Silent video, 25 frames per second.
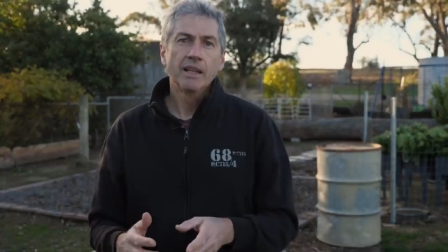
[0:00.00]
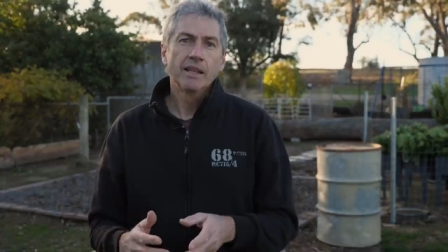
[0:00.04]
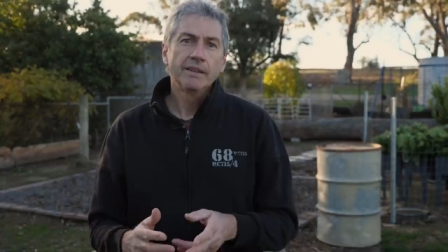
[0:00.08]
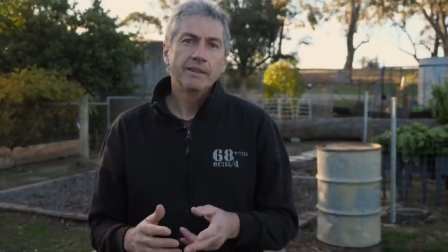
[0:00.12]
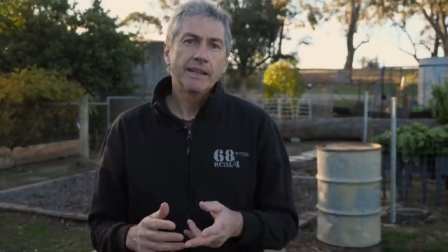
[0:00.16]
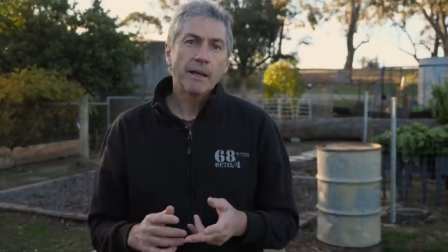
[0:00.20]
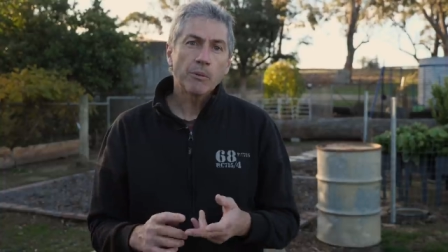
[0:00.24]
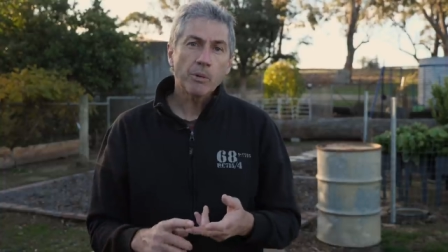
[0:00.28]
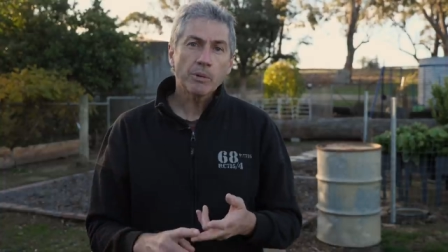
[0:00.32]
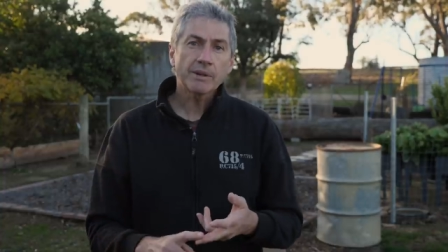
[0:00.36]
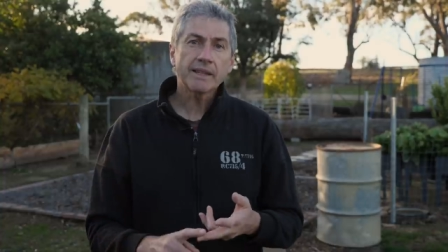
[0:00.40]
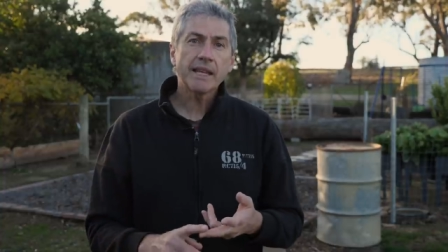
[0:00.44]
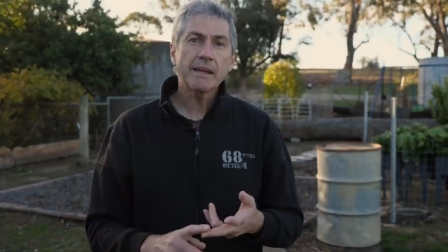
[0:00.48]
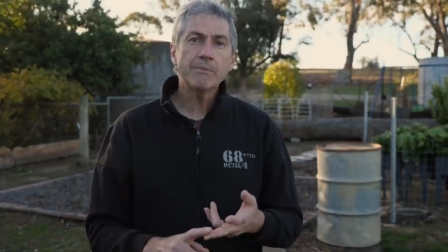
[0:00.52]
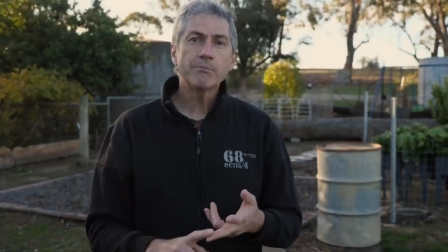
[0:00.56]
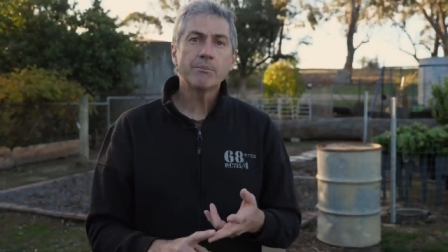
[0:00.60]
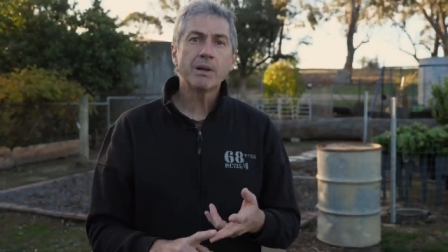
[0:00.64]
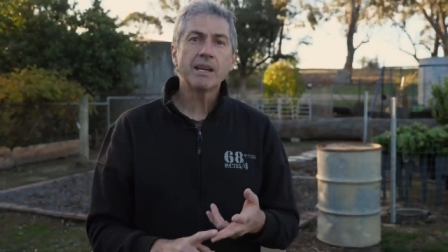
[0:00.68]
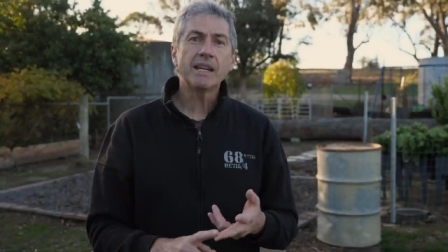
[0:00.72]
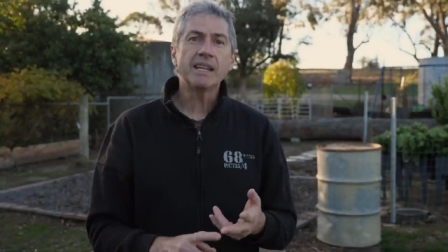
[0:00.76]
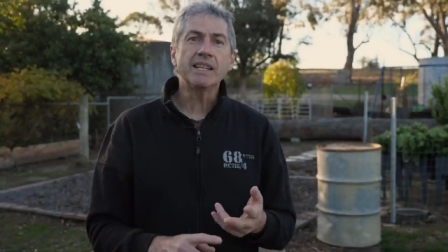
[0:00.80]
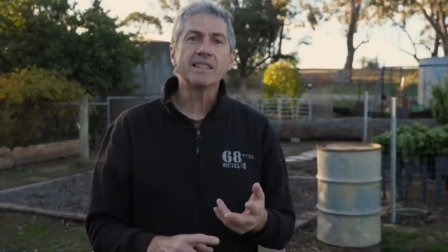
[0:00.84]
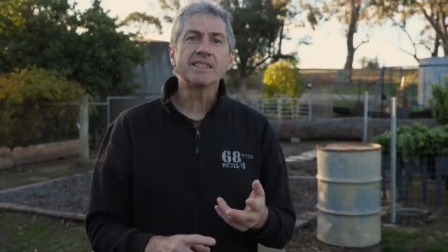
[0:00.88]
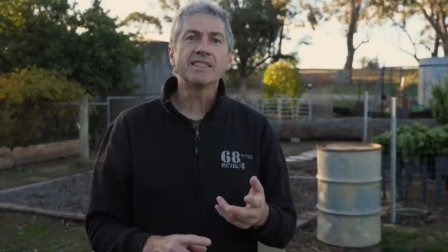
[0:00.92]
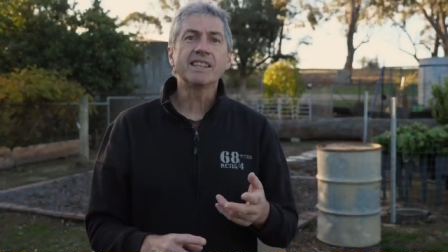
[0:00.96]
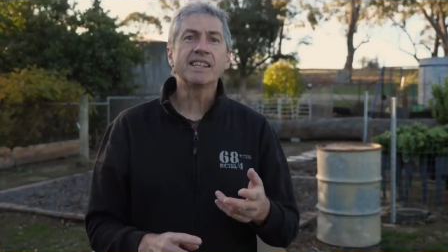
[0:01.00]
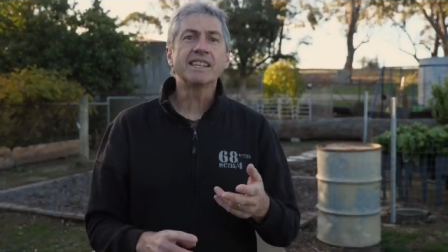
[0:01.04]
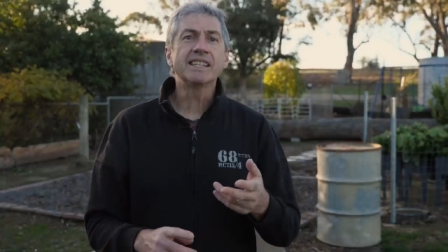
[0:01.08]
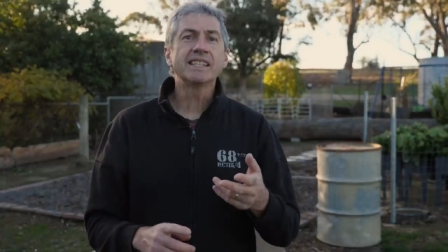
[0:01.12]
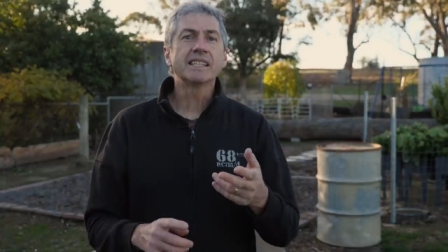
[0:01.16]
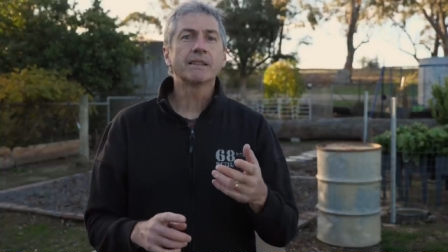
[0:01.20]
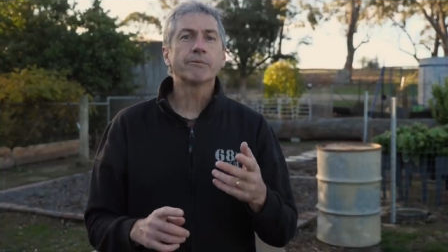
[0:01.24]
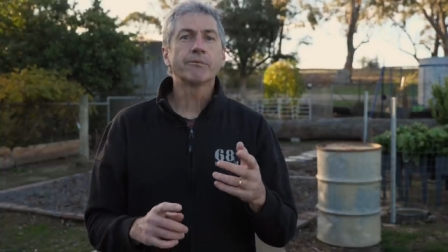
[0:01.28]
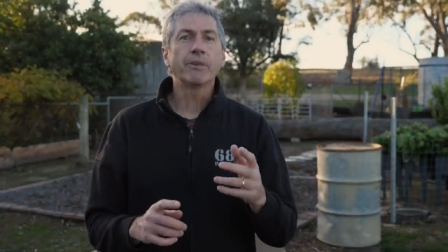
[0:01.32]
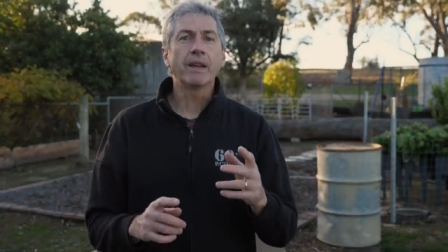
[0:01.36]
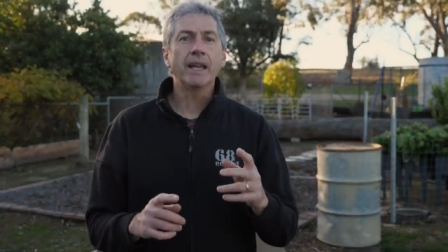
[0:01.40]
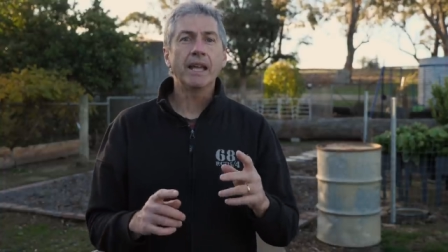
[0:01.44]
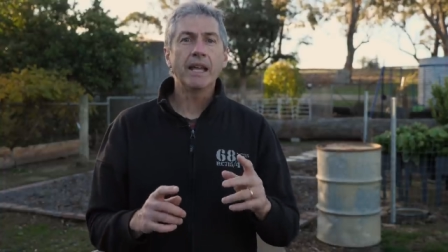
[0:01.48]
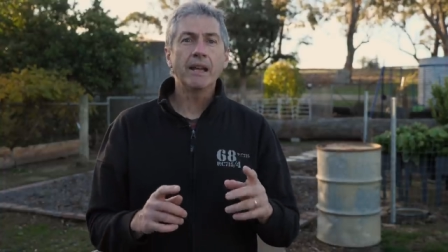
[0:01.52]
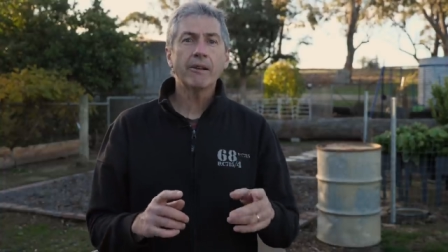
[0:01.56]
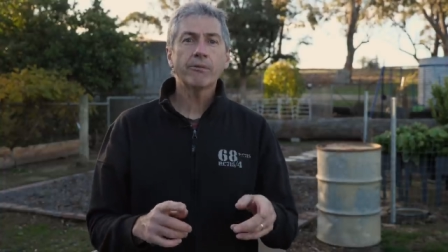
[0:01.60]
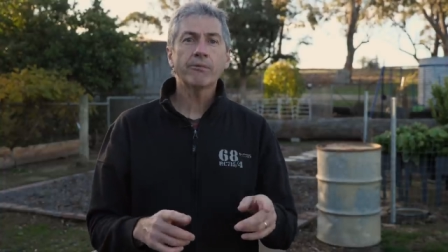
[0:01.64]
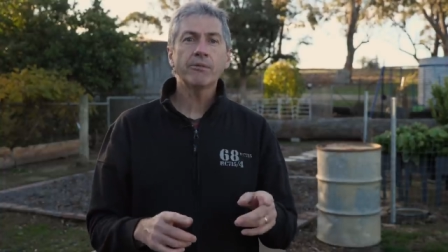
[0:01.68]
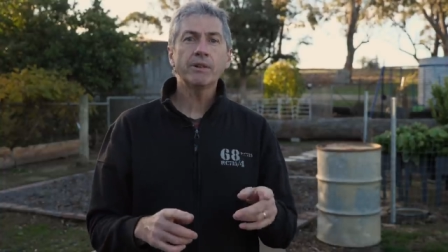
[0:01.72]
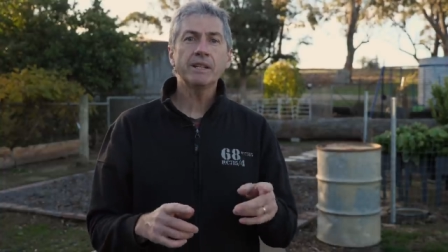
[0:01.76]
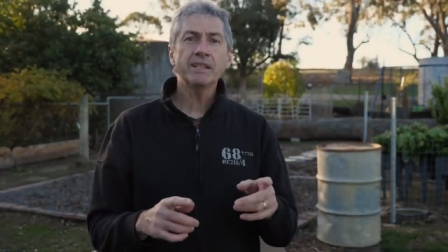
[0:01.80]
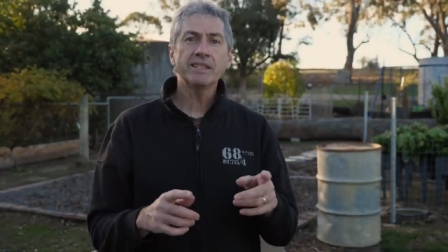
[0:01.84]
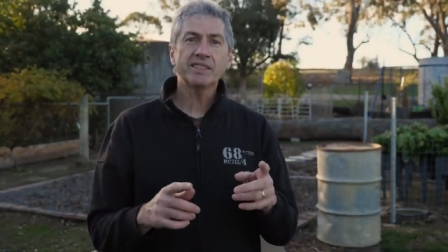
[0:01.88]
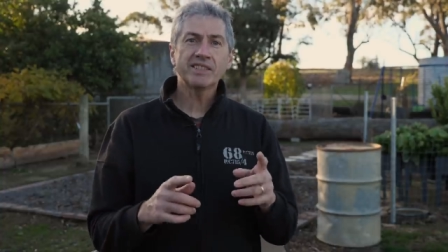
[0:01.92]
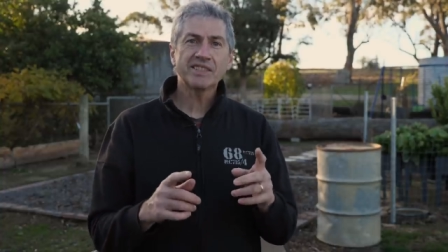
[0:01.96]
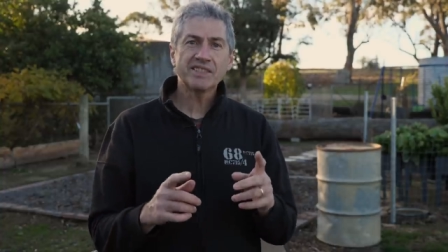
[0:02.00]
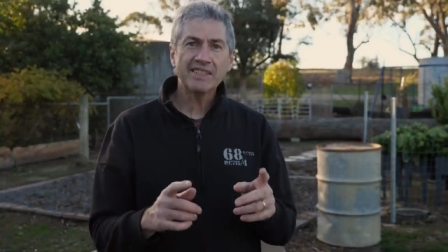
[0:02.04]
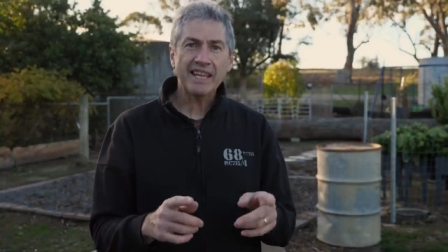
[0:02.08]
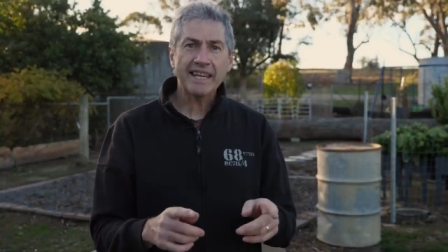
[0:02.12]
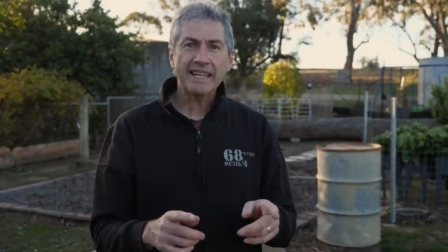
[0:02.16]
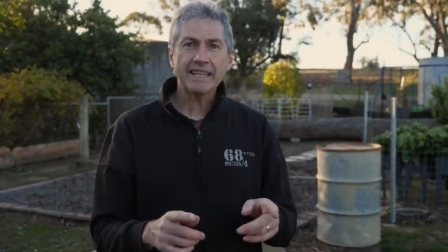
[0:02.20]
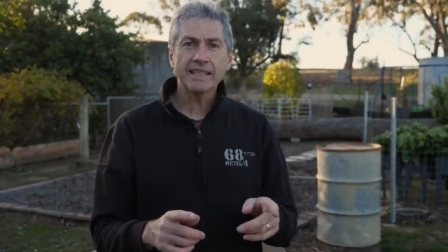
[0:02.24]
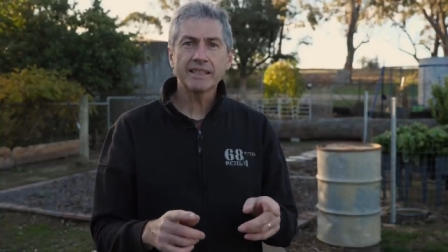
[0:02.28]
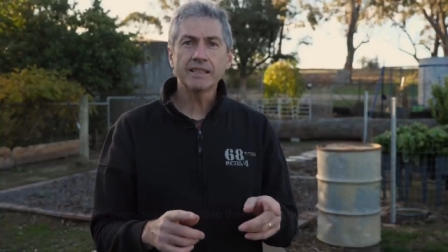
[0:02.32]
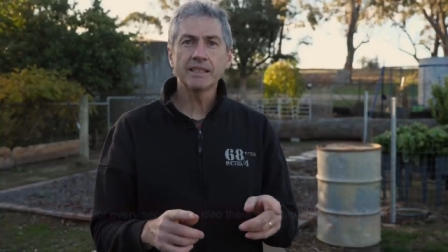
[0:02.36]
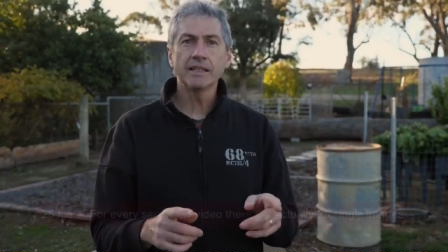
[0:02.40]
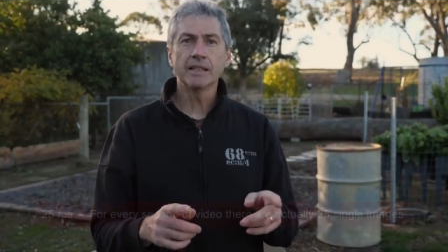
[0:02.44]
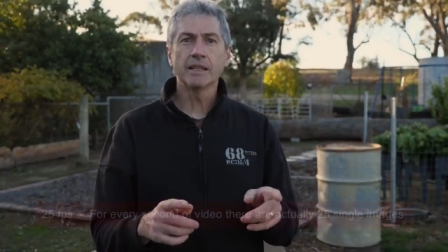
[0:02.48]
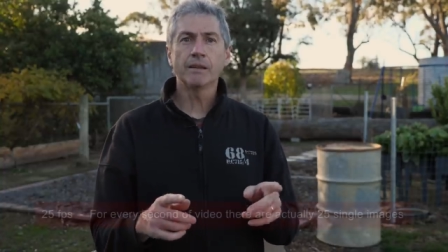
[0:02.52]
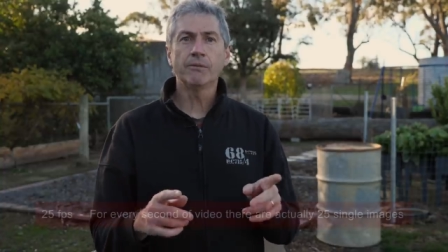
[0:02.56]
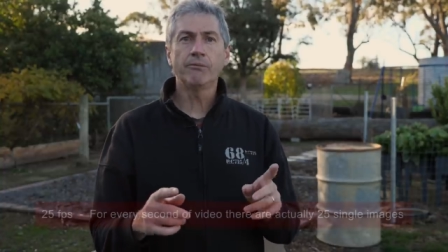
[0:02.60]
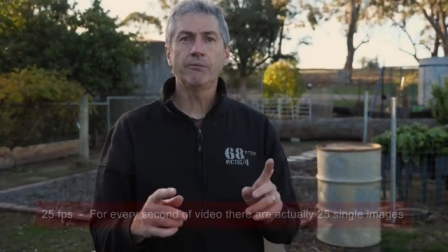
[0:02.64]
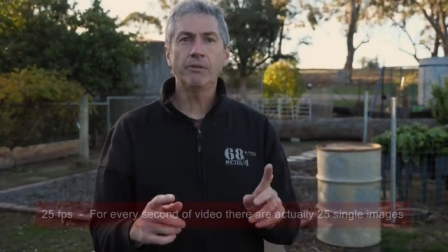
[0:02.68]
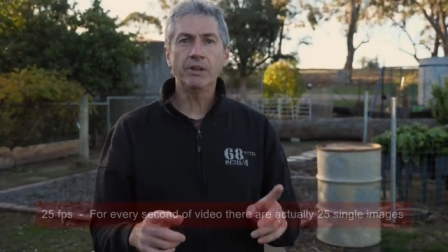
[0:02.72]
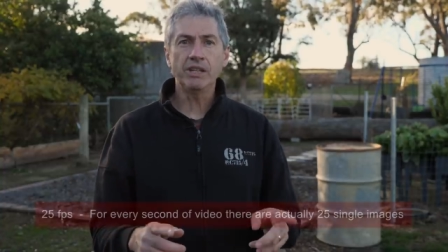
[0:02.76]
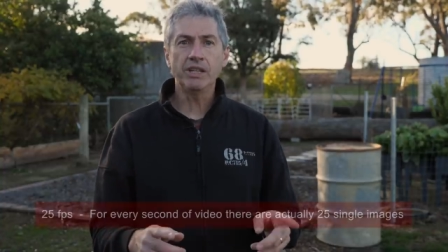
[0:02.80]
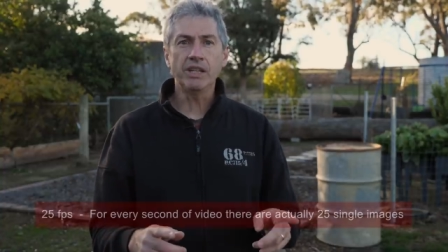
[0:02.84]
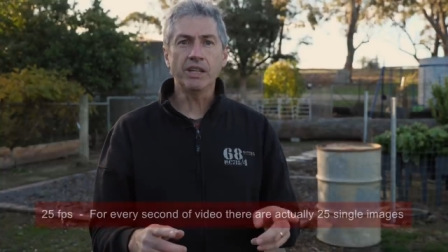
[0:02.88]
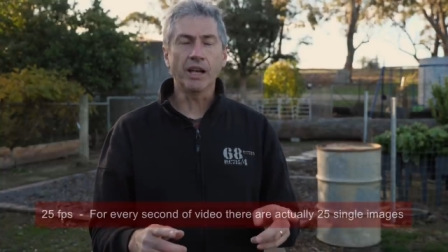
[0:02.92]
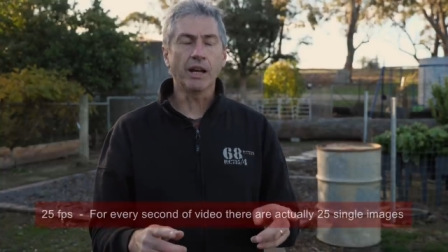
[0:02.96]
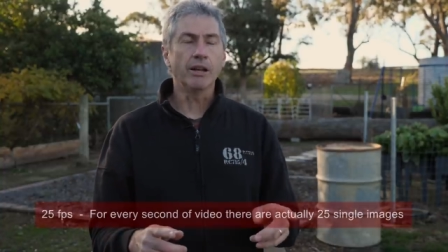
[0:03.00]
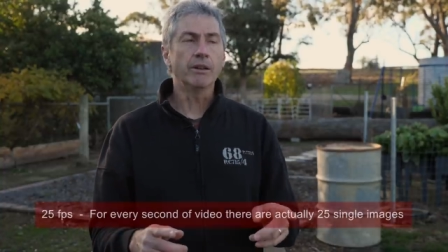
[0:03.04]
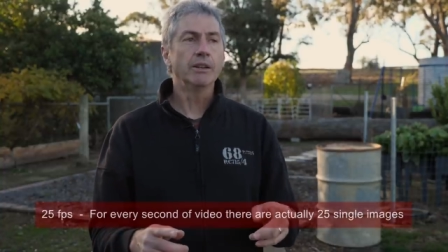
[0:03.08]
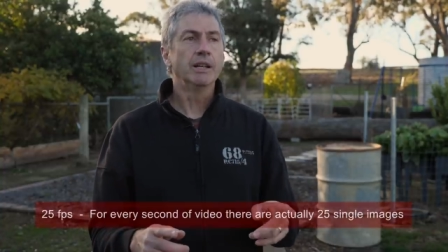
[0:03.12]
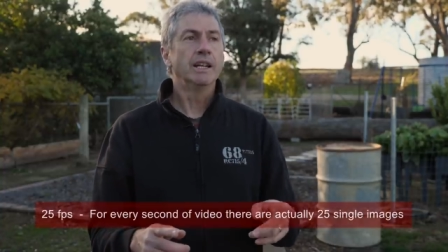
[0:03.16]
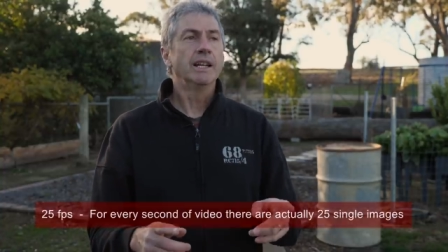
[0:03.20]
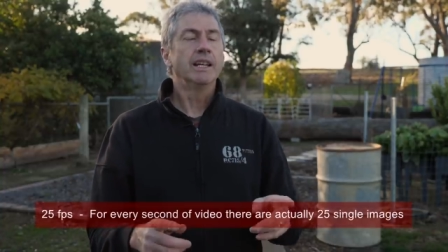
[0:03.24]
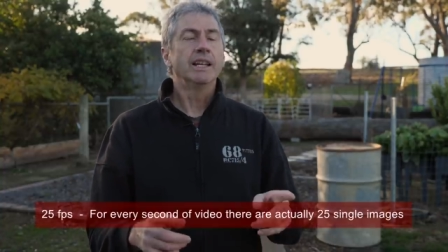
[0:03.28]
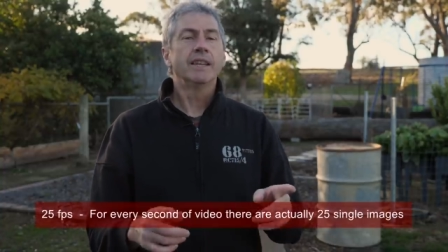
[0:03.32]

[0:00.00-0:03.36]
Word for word: Now what that means is that for every second of video,